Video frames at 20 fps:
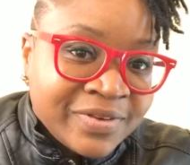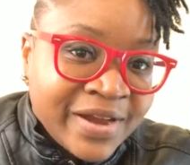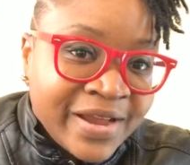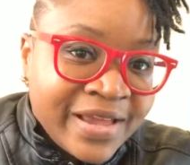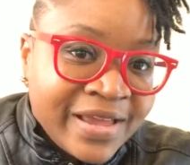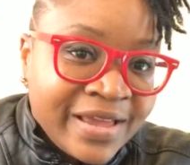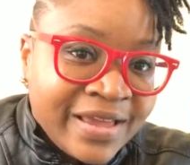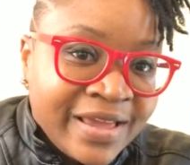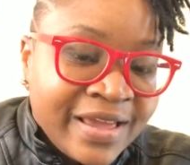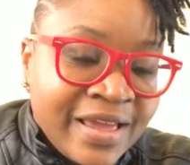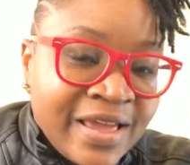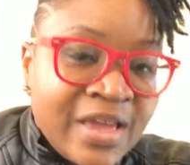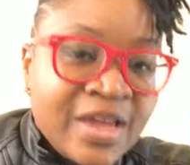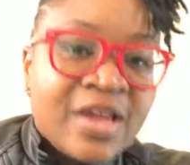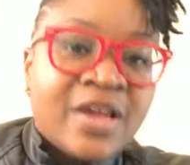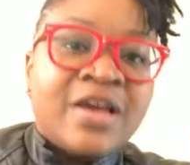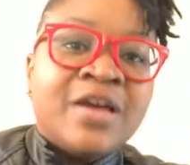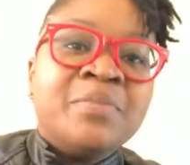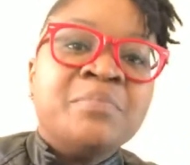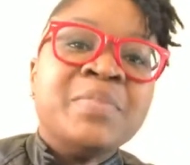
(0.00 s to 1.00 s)
right?
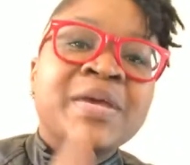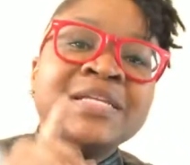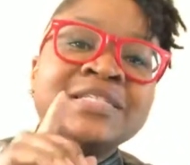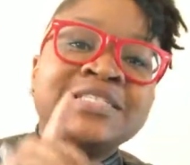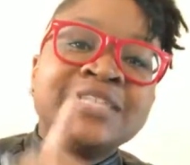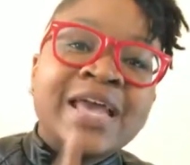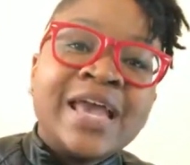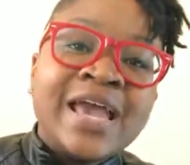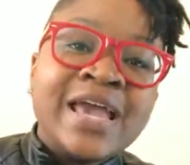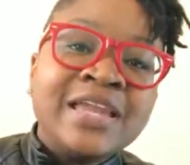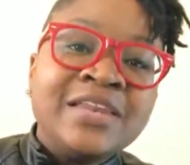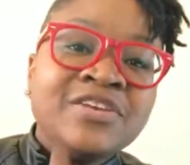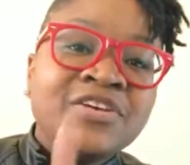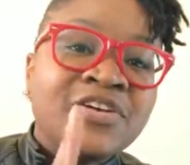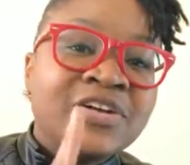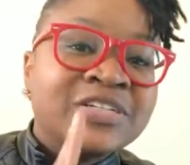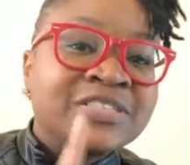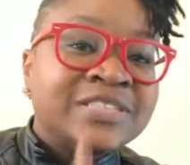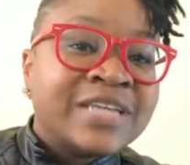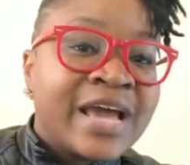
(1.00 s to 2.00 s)
Maintain
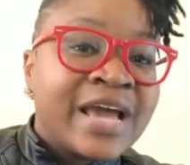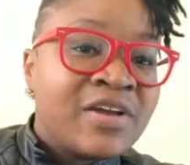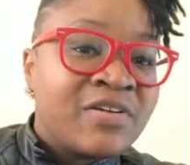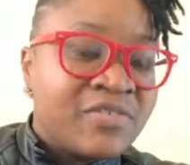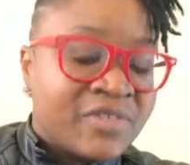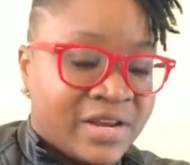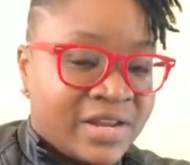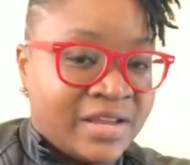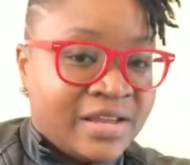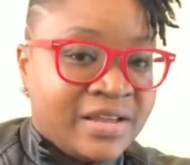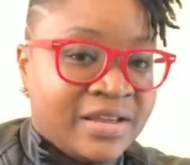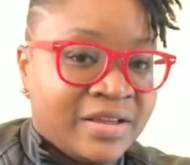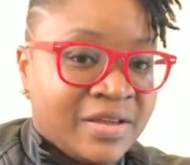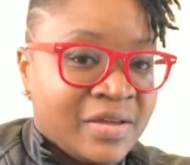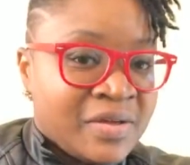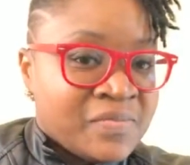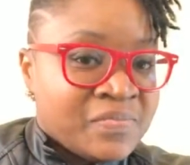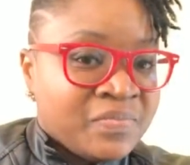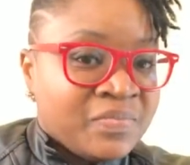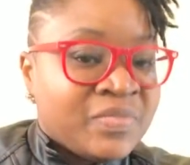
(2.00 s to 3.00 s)
your integrity.
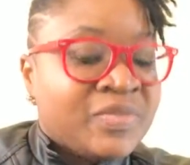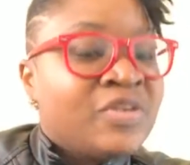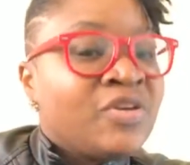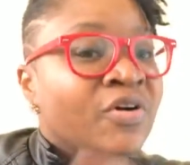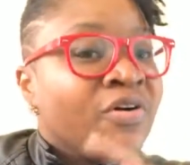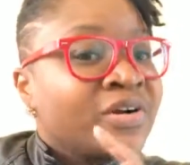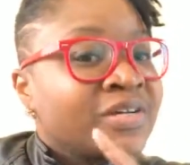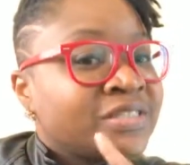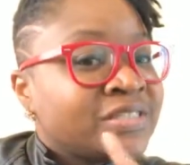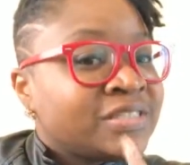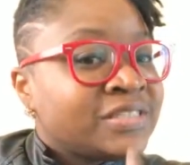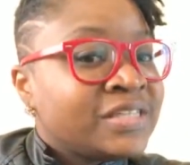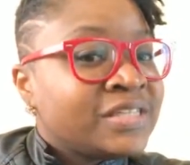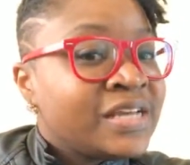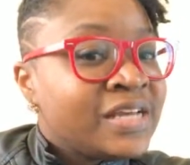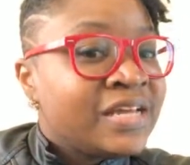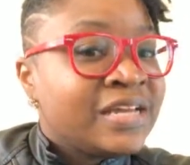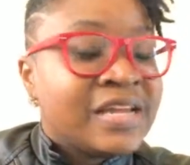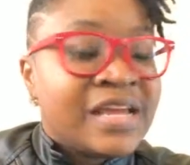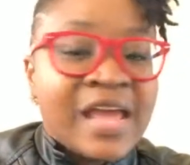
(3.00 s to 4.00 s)
You're a
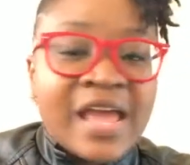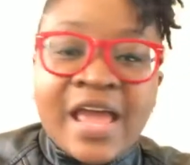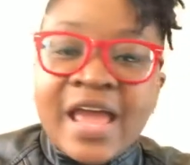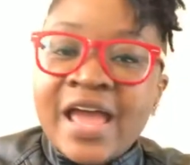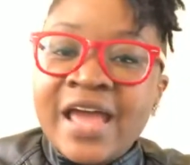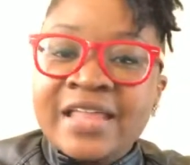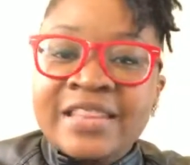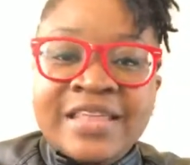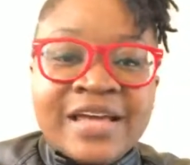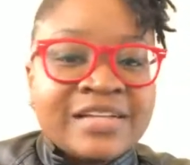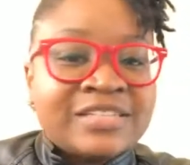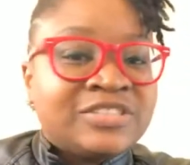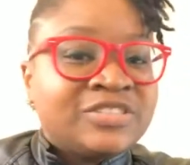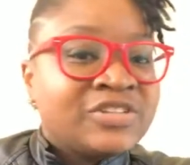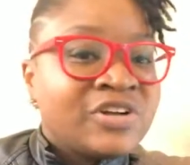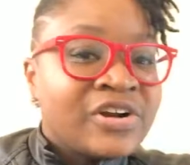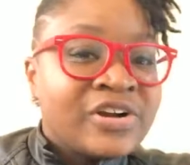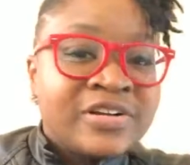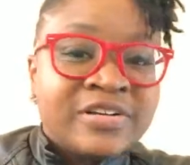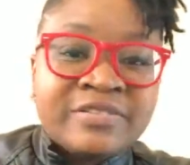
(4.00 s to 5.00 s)
seed, and that
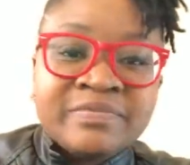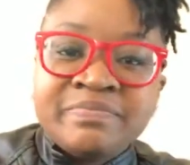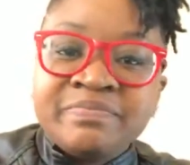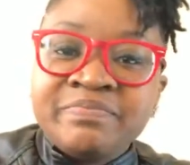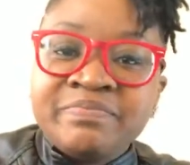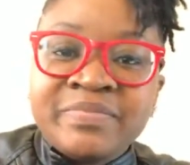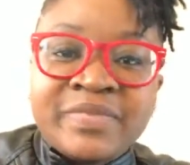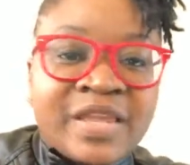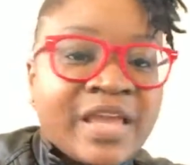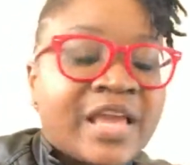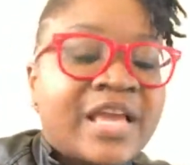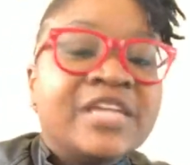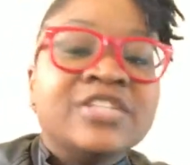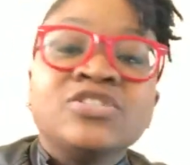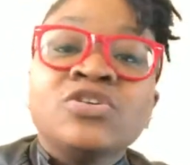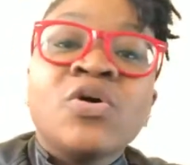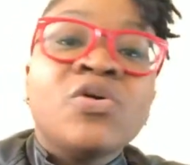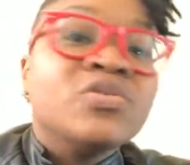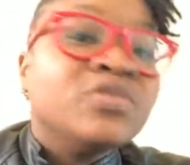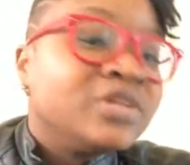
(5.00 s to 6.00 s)
dirt
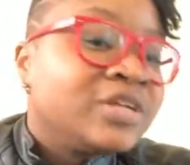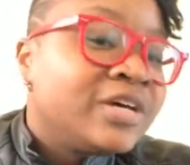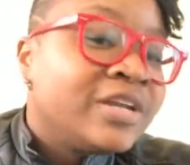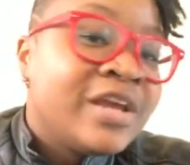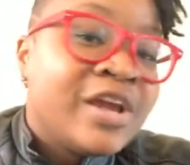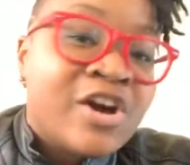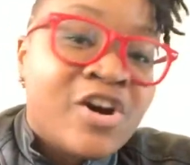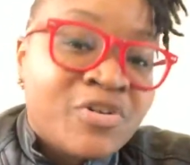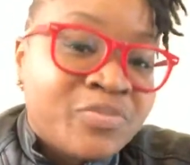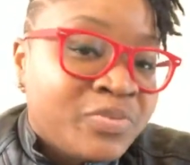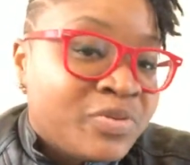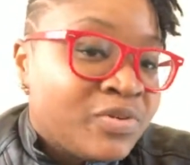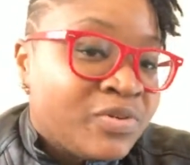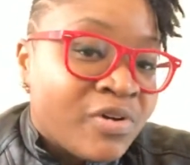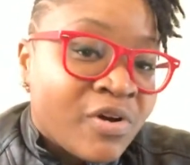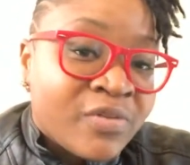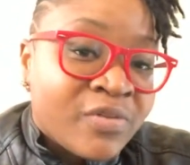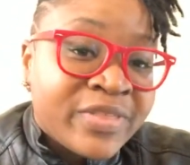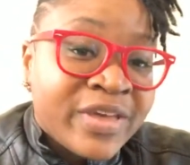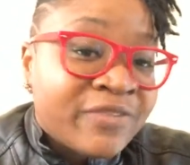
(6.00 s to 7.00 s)
is only going to help you
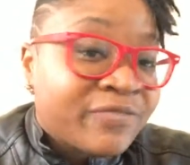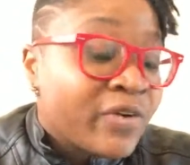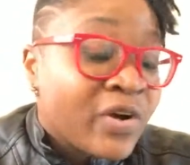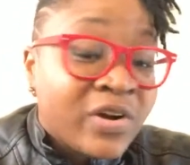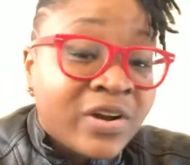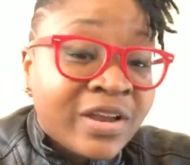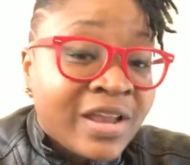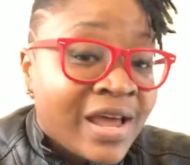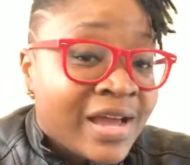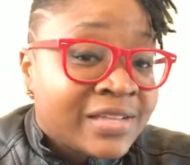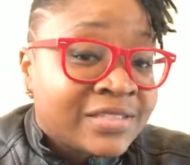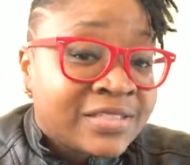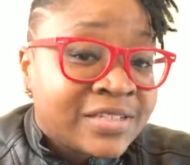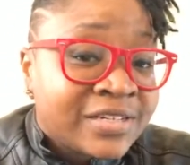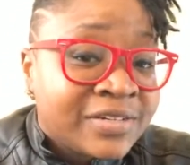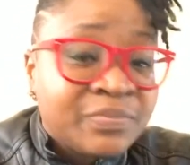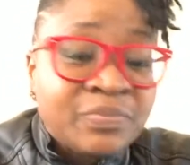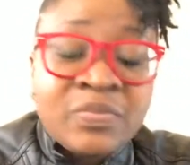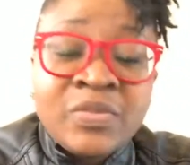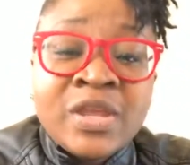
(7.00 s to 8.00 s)
grow. That
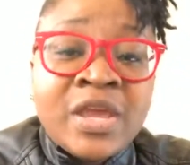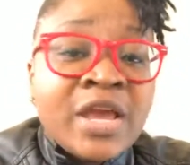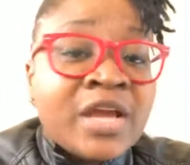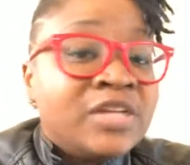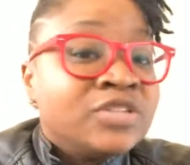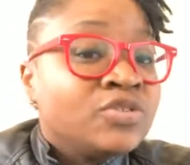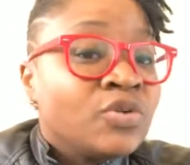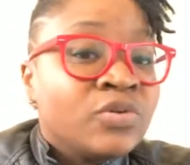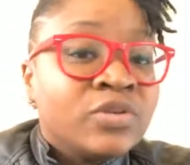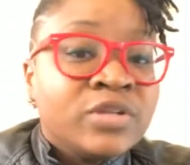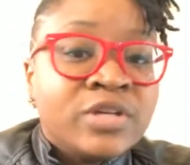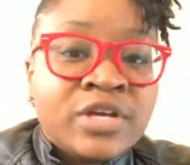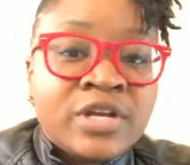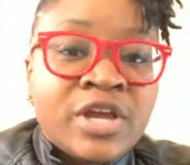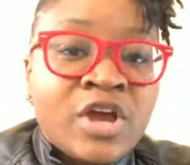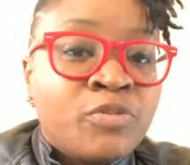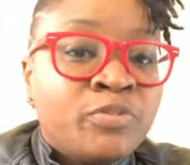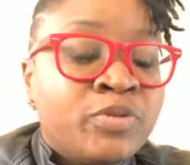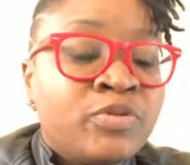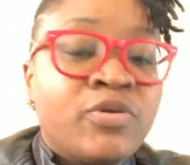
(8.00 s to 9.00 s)
fertilizer is only going
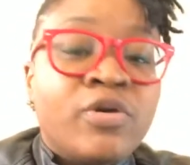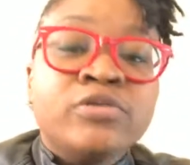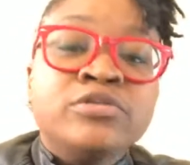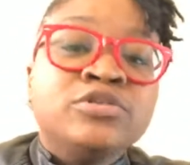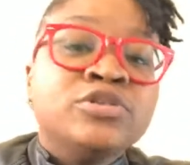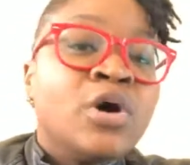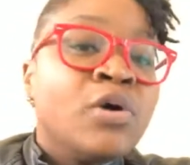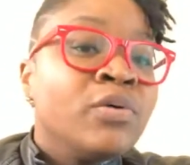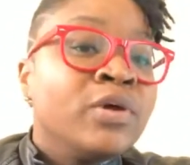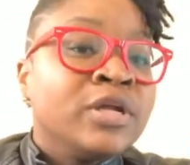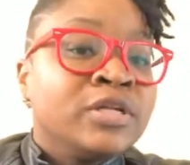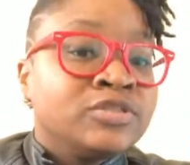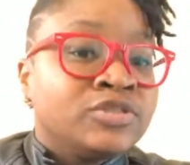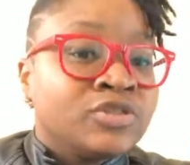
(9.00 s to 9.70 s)
to help you grow. Don't